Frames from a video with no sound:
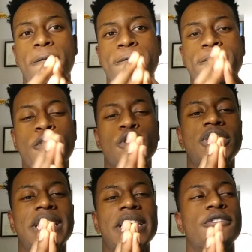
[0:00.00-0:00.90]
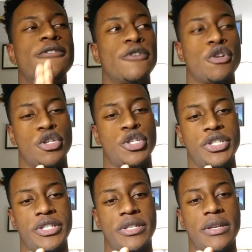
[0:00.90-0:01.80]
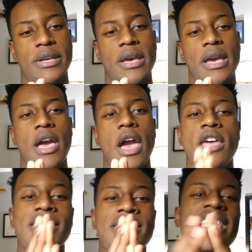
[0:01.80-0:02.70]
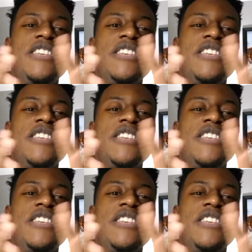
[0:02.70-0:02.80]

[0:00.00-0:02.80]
first things first, these